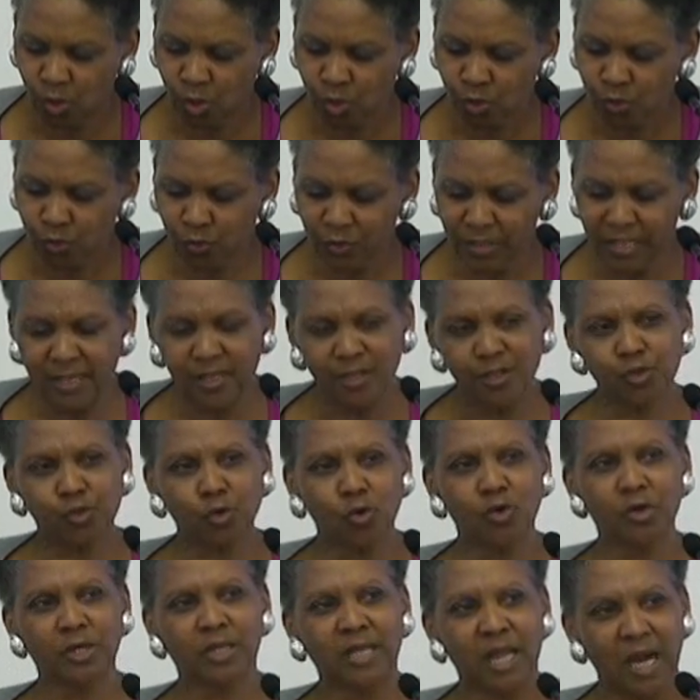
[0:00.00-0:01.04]
So then there's
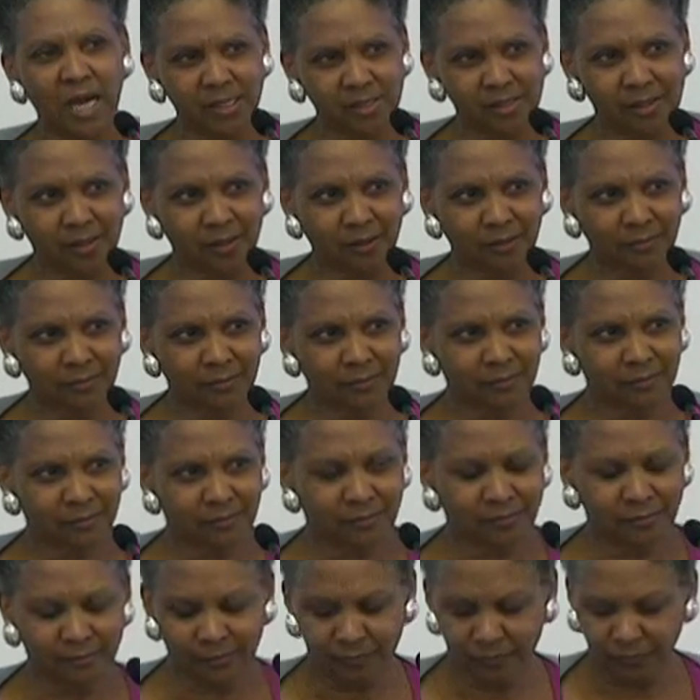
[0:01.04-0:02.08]
organizing.
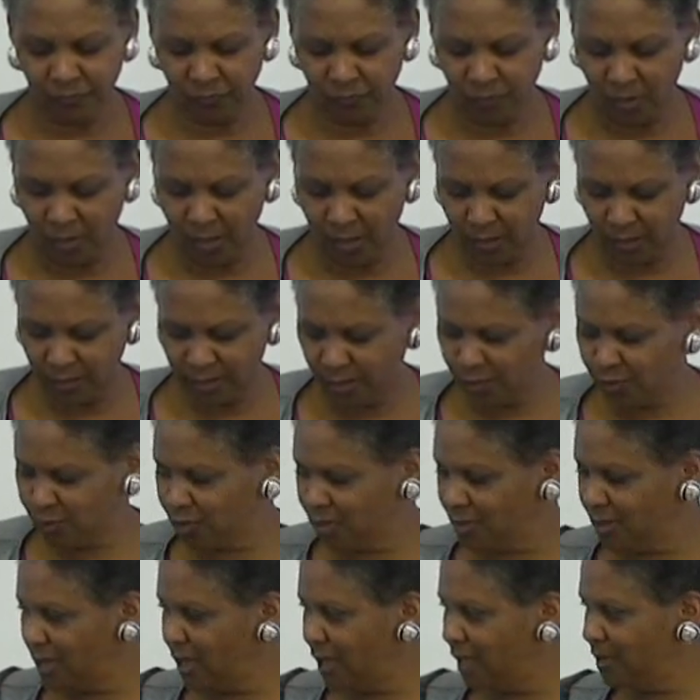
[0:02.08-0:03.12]
These are
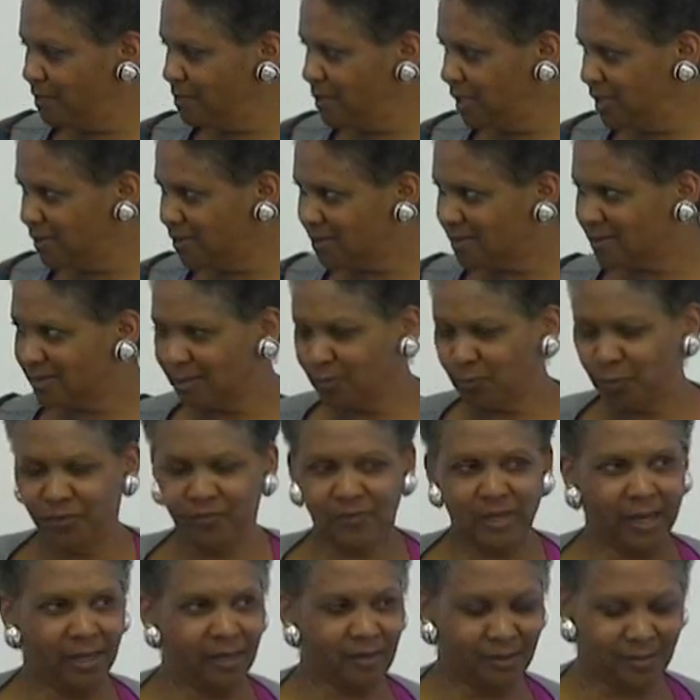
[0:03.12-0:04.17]
the elements that we've
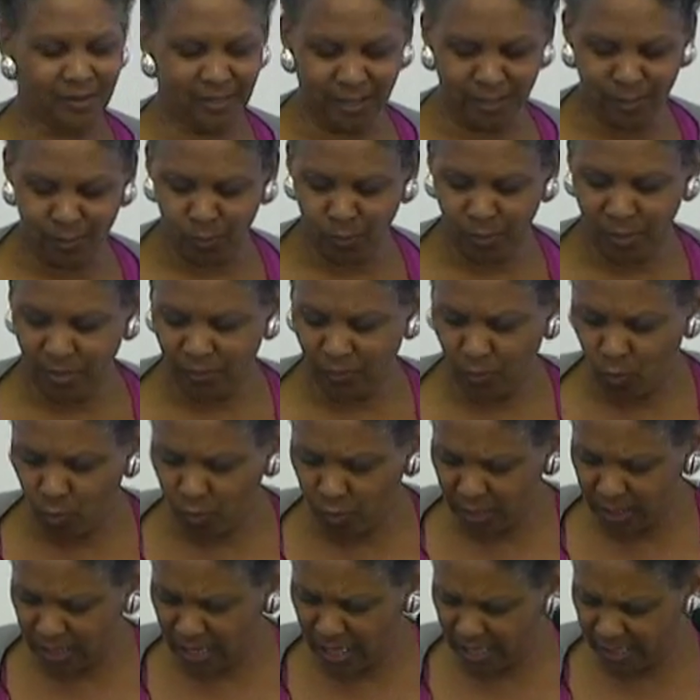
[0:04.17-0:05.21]
got to deal with,
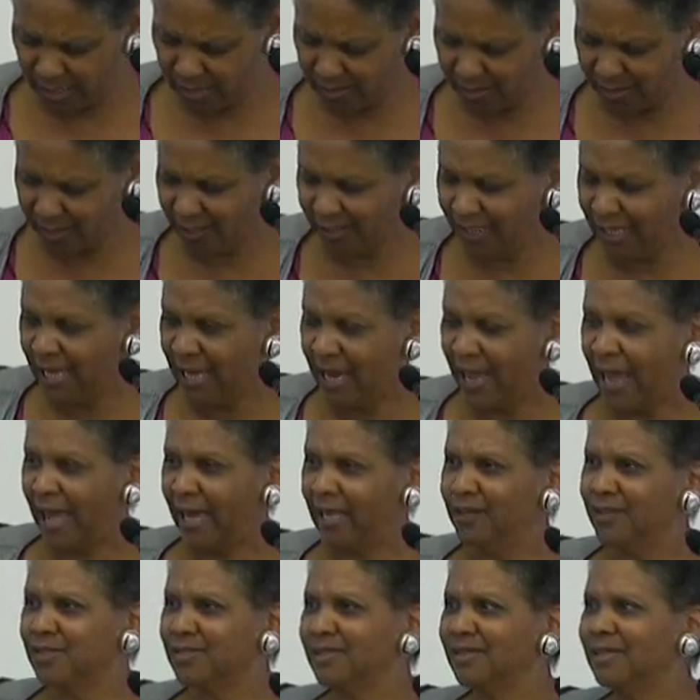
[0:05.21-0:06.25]
organizing.
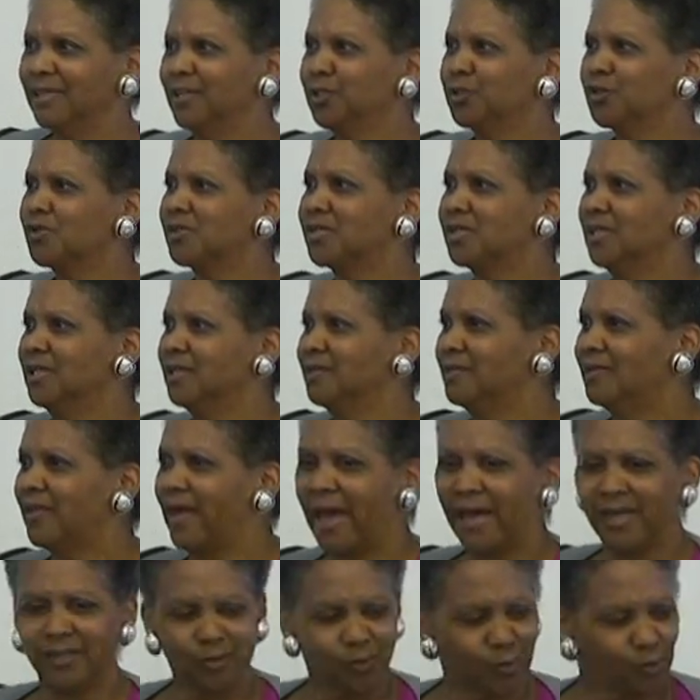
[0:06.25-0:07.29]
And it's interesting
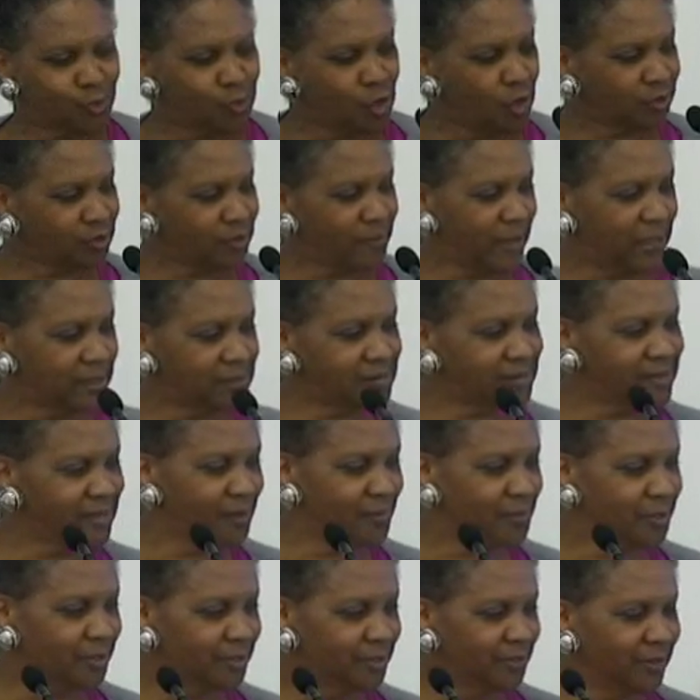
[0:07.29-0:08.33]
that you talked about
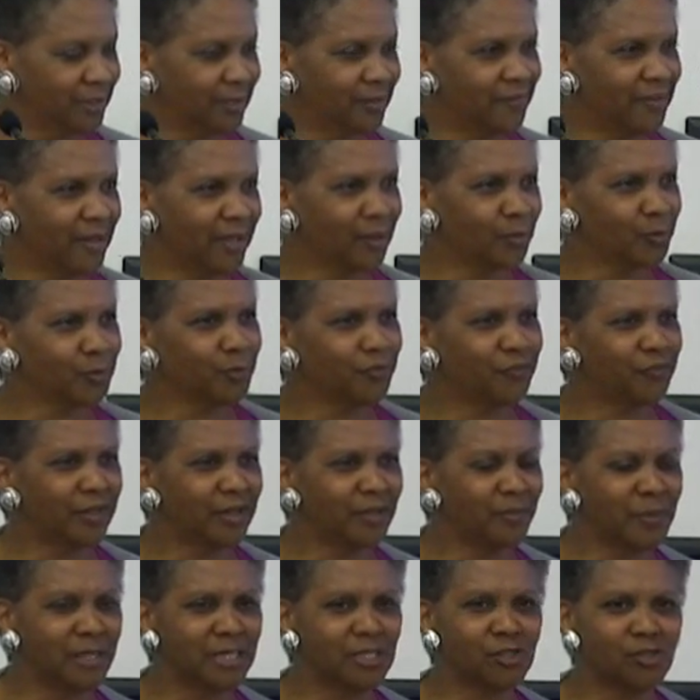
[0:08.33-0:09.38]
Selma. And I don't know if
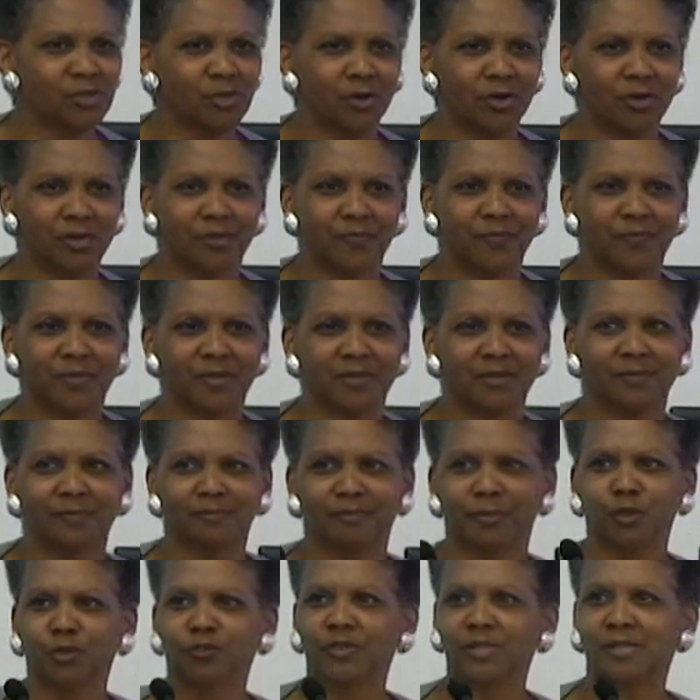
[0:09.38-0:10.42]
anybody saw the
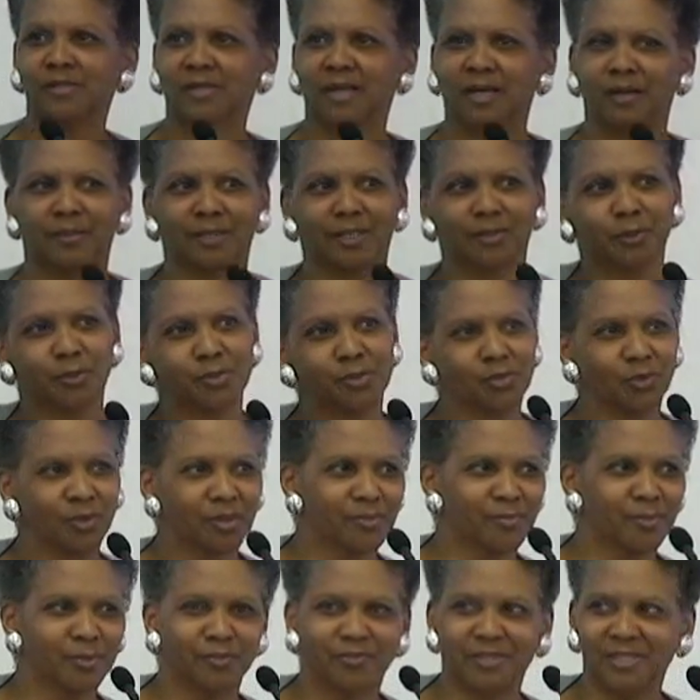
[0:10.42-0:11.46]
movie Selma. Who saw the
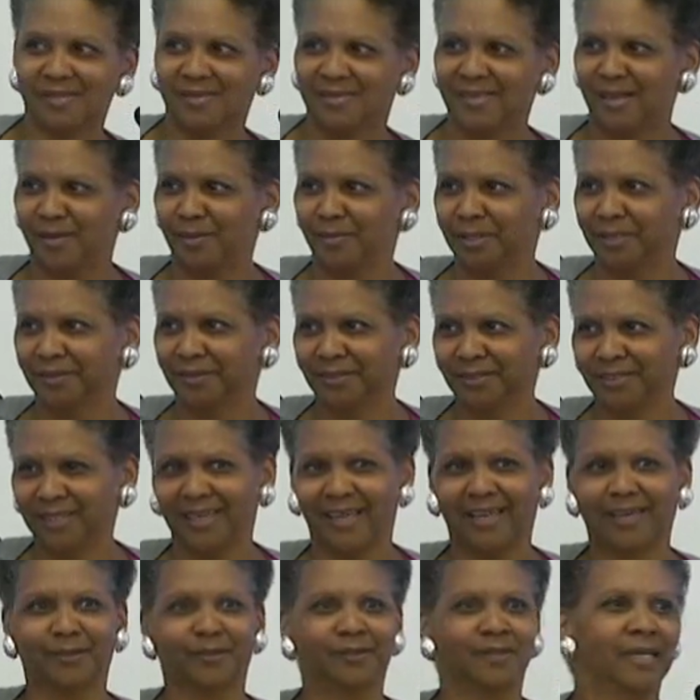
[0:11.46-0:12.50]
movie Selma?
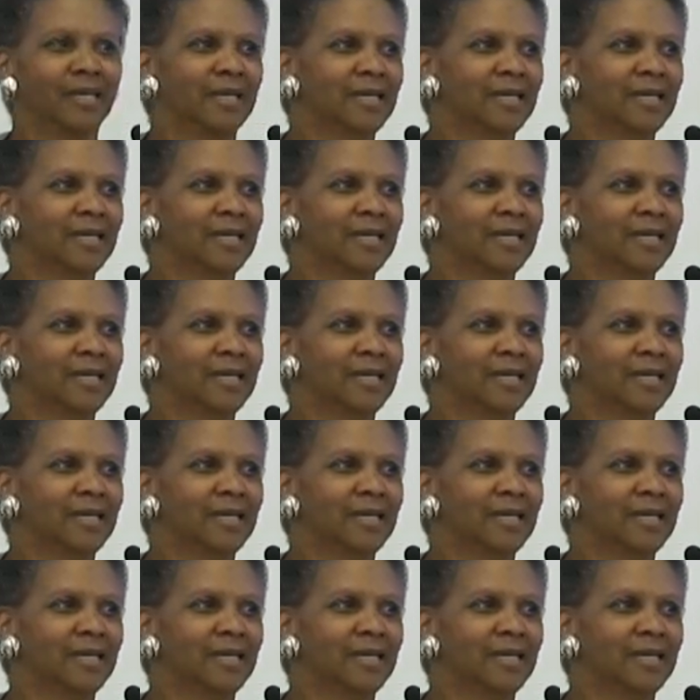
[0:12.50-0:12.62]
Okay.